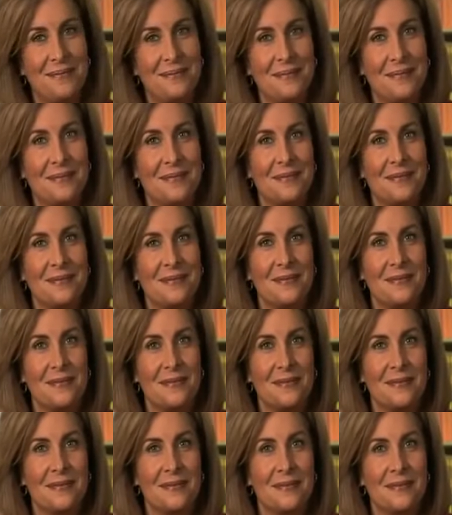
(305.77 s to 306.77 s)

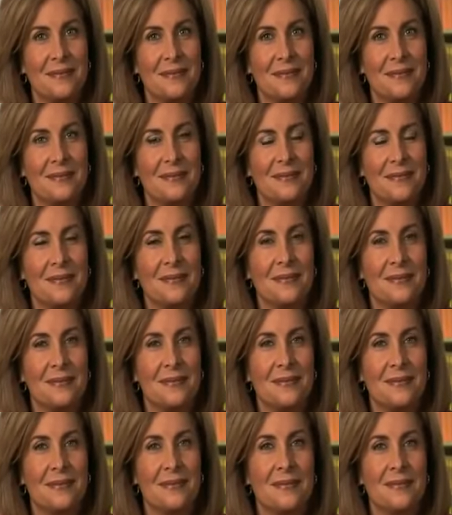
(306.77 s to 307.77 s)

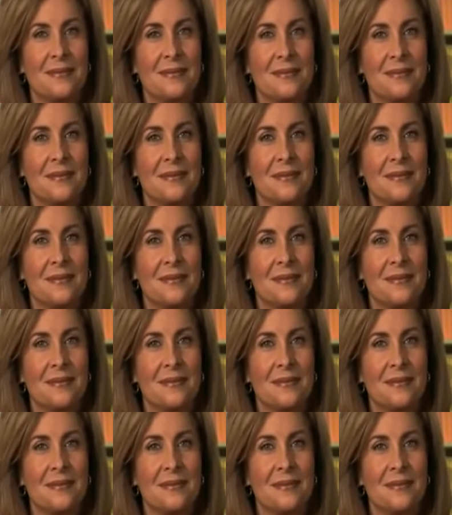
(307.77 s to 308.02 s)
No one is speaking in this clip.